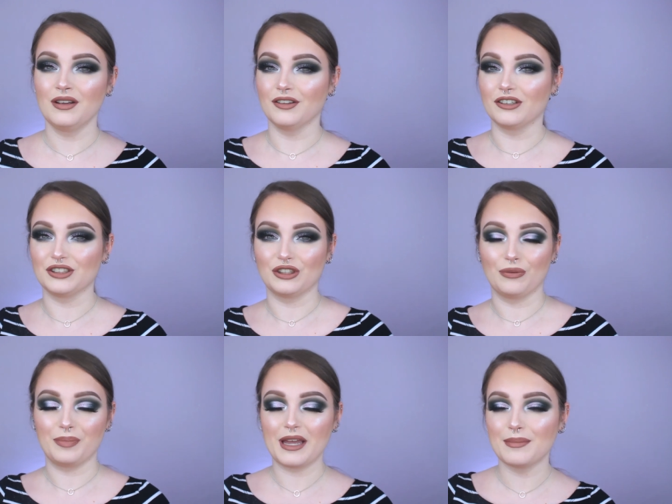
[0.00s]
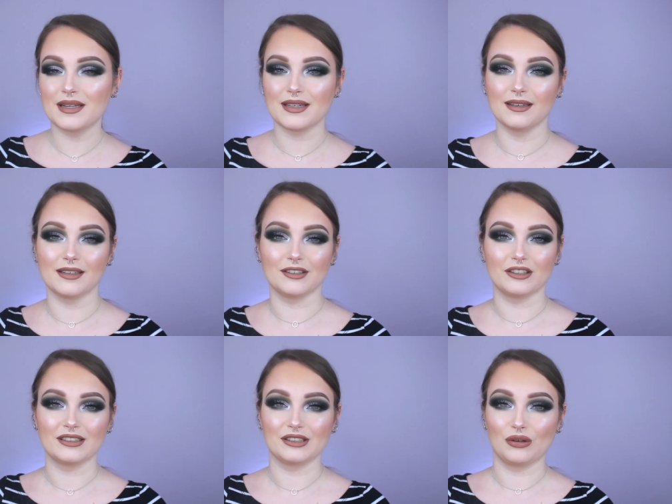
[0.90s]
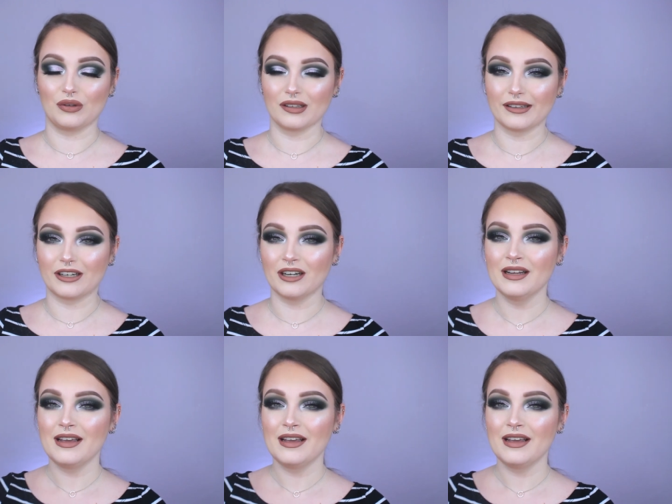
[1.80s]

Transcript: There's no pigment in it, there is no glitter.